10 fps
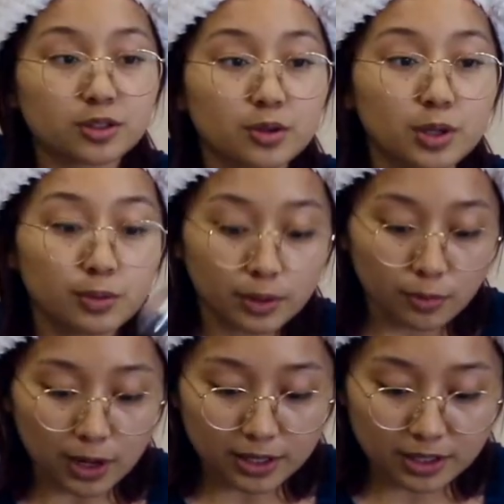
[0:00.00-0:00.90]
So you would
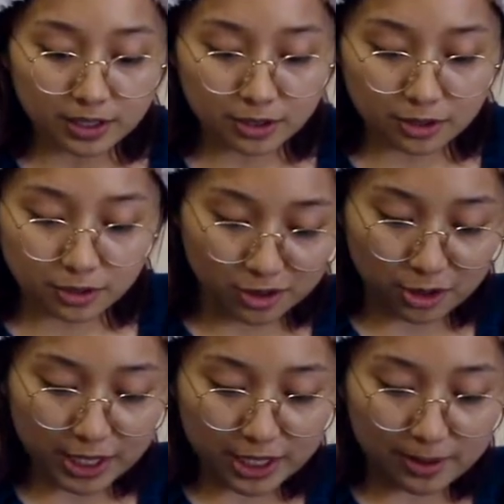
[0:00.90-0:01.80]
want to
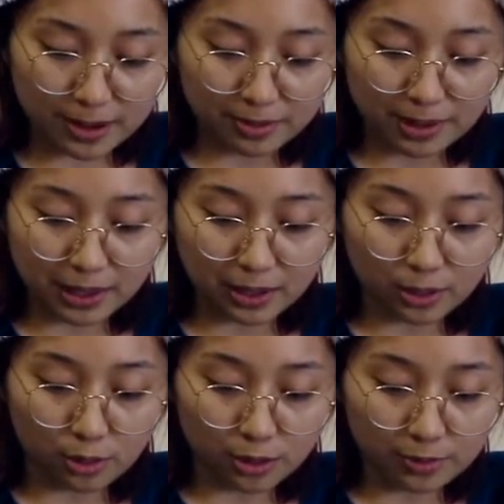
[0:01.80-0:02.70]
trace around
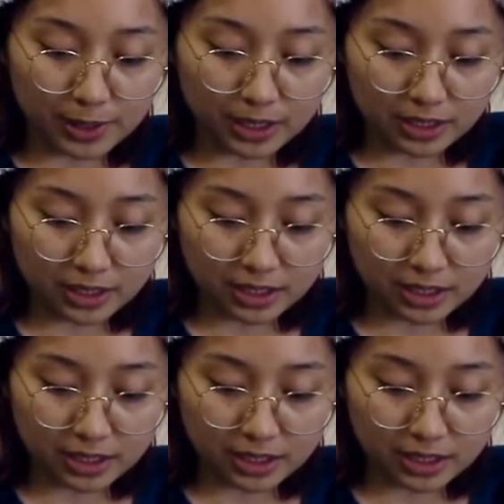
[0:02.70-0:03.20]
the ornament